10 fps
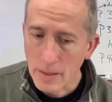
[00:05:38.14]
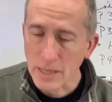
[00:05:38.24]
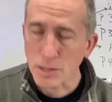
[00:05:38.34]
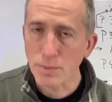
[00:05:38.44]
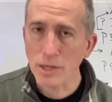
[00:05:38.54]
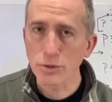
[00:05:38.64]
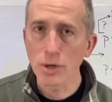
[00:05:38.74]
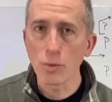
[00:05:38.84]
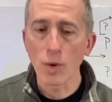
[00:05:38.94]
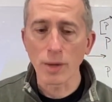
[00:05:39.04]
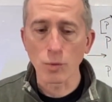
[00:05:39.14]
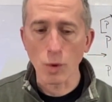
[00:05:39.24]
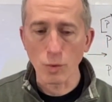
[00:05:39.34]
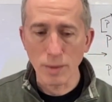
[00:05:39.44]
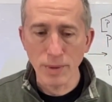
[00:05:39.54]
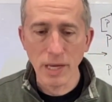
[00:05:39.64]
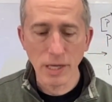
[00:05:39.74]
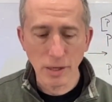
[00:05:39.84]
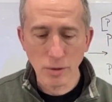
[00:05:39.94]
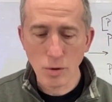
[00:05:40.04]
especially when we're
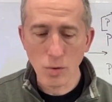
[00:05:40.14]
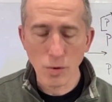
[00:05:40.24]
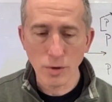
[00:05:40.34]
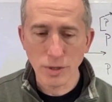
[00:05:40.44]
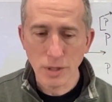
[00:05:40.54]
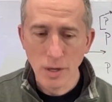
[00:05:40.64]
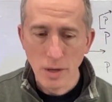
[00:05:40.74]
repeating the chords.